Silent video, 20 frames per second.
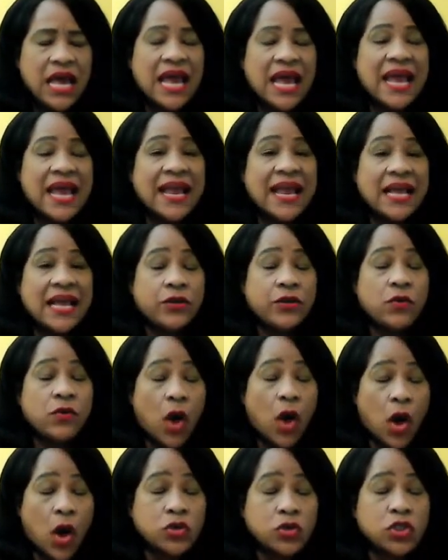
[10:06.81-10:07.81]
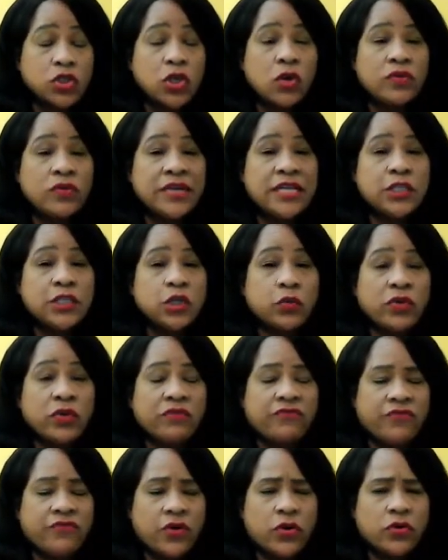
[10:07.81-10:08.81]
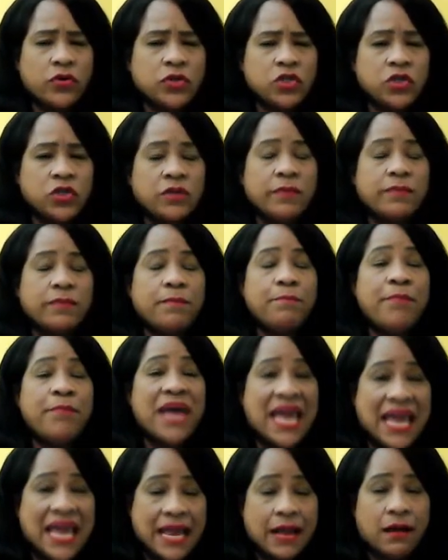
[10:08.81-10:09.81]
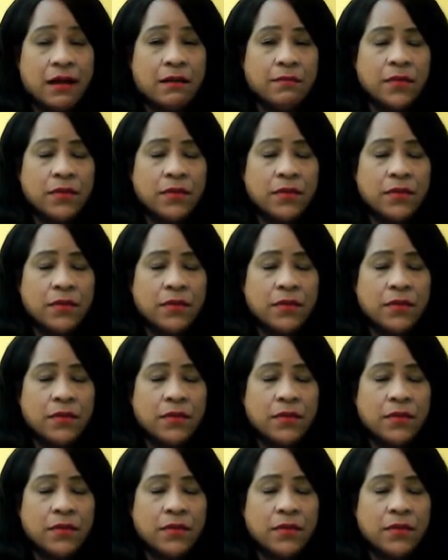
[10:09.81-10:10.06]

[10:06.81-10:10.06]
and you also need to refer to BAM,